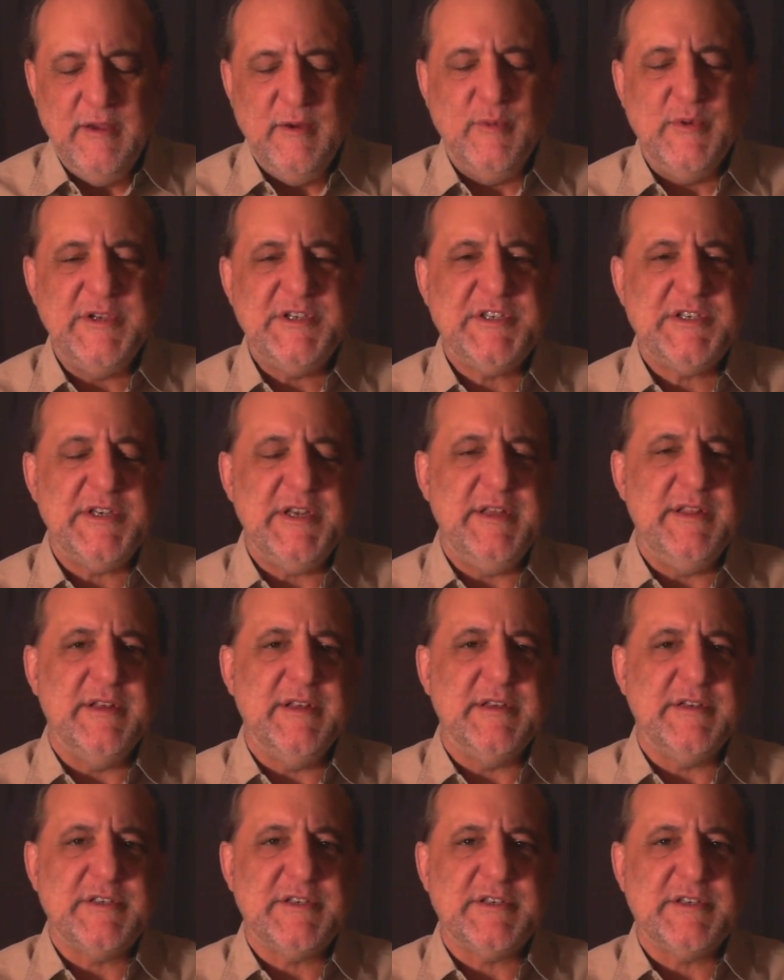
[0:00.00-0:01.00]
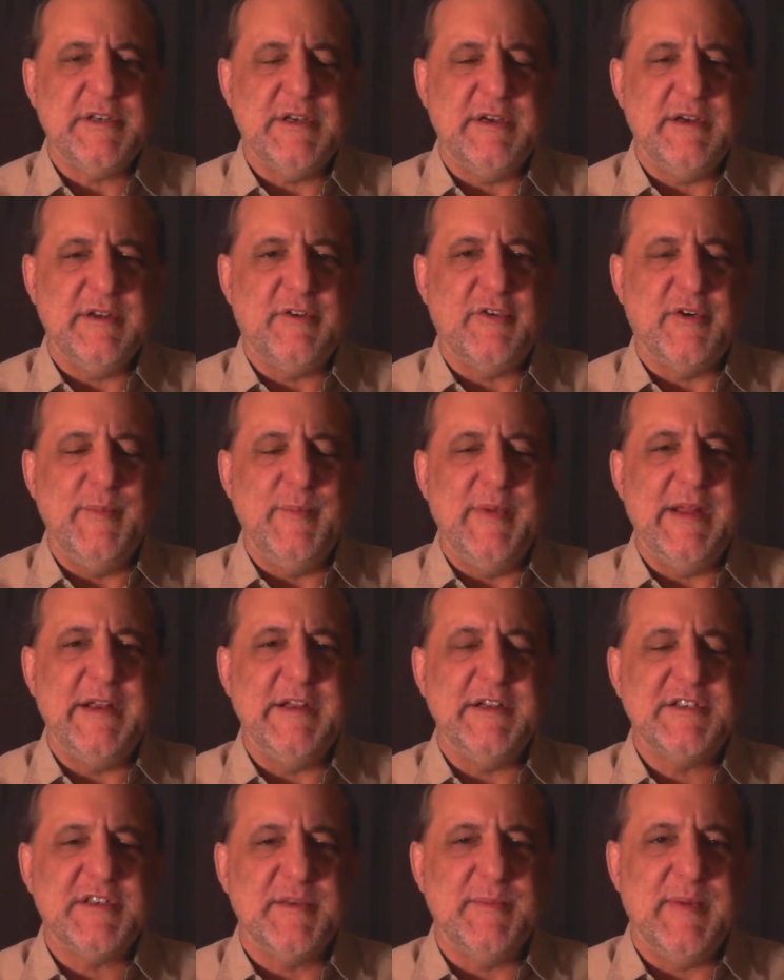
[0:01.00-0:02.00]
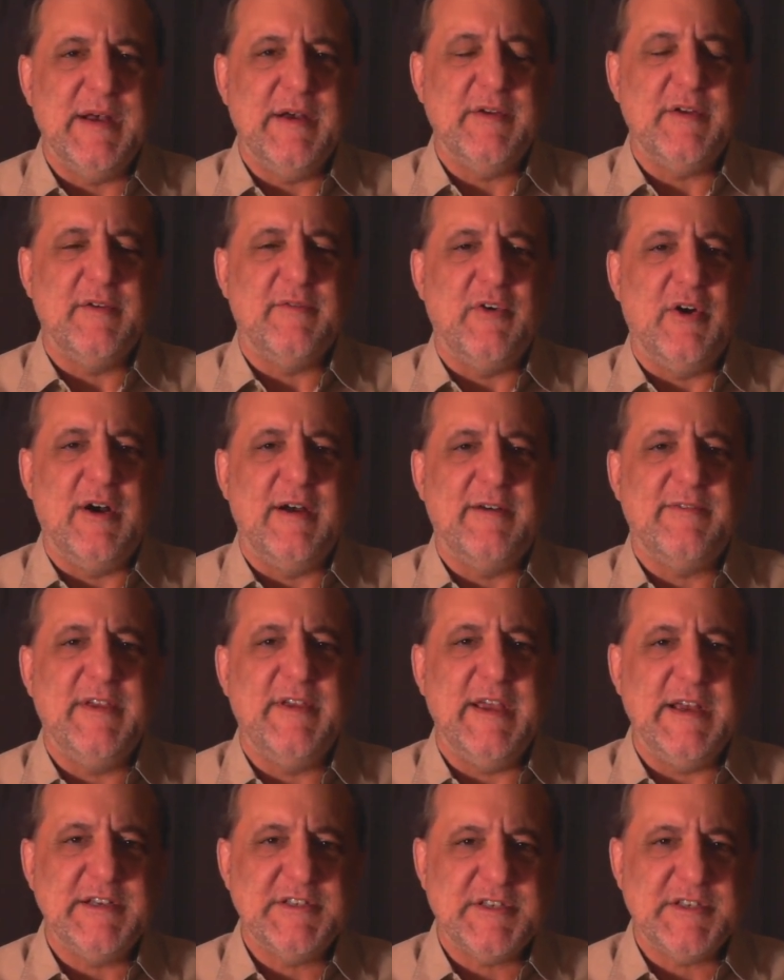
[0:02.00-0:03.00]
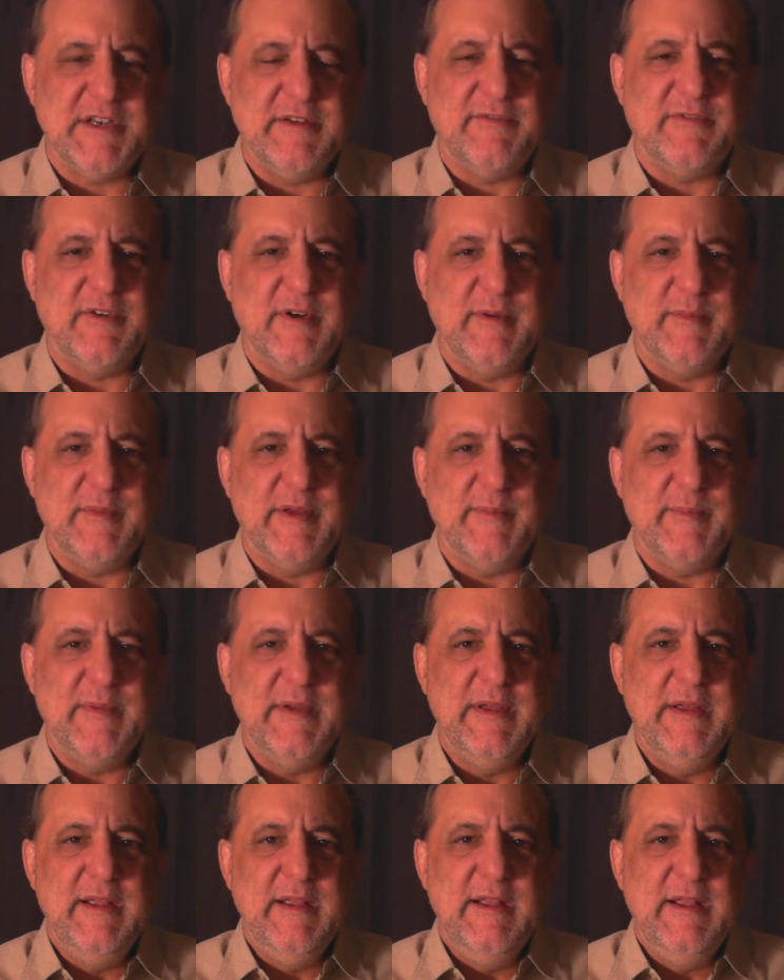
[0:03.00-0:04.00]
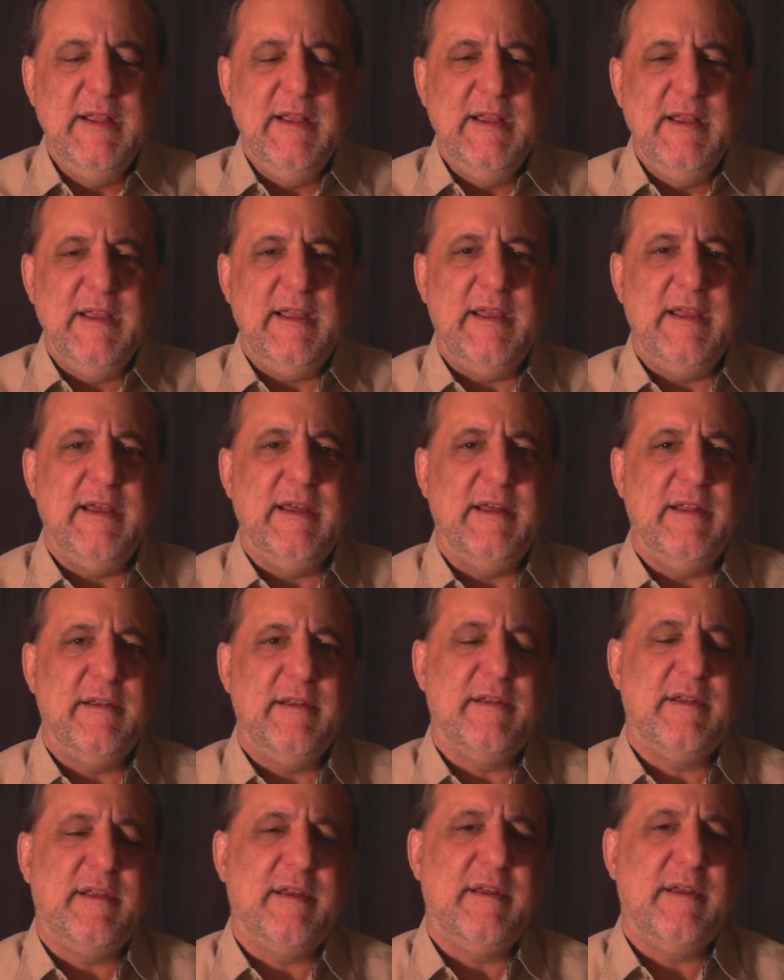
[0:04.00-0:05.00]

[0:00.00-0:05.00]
we see this tremendous amount of off-gassing from them. And